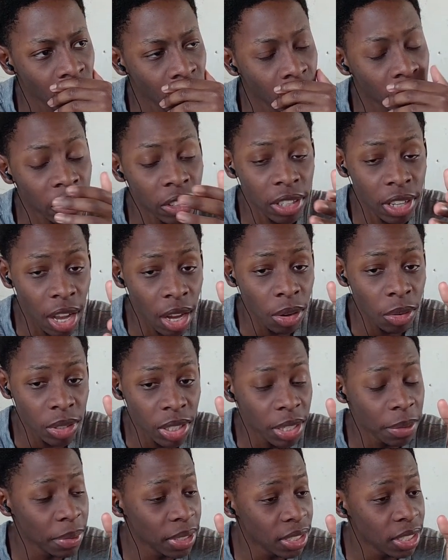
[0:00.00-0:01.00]
Chicago,
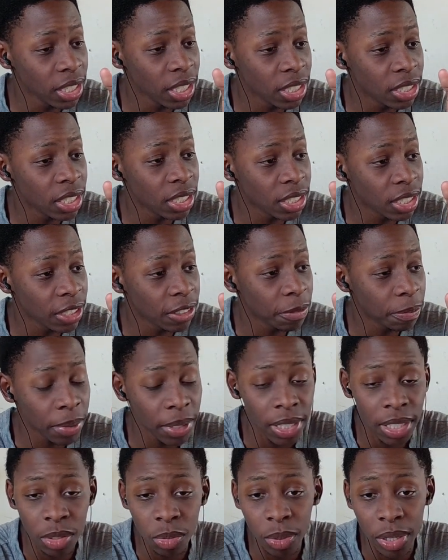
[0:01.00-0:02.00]
they be saying it's a tough
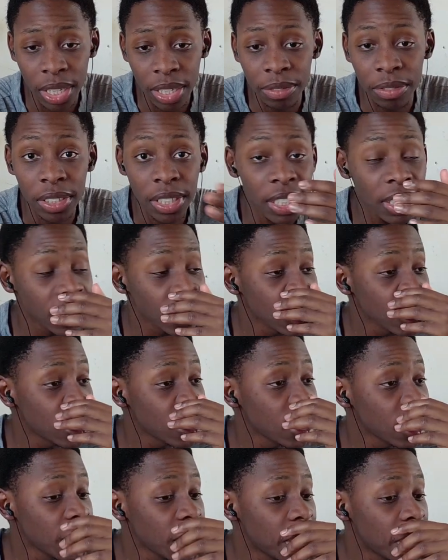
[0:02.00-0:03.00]
place, whatever. It's it's
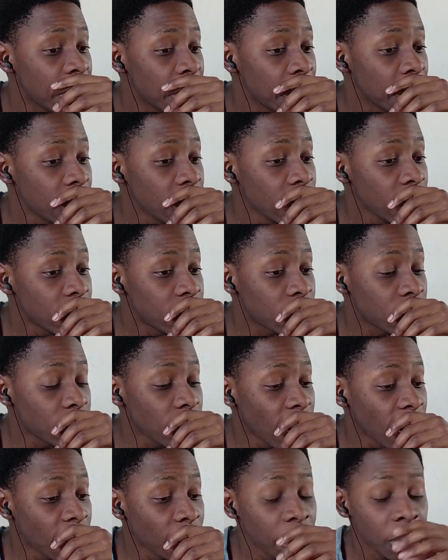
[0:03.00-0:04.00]
it, it's
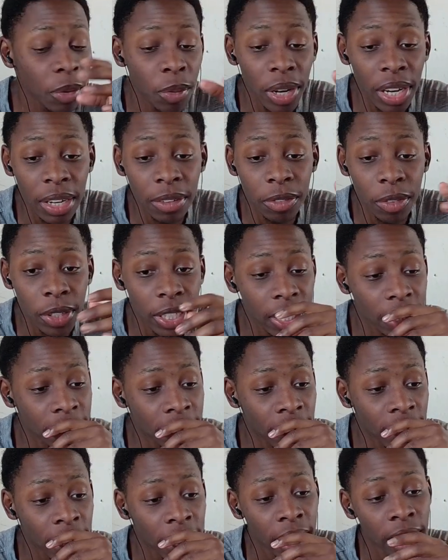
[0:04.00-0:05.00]
grimy, whatever, whatever.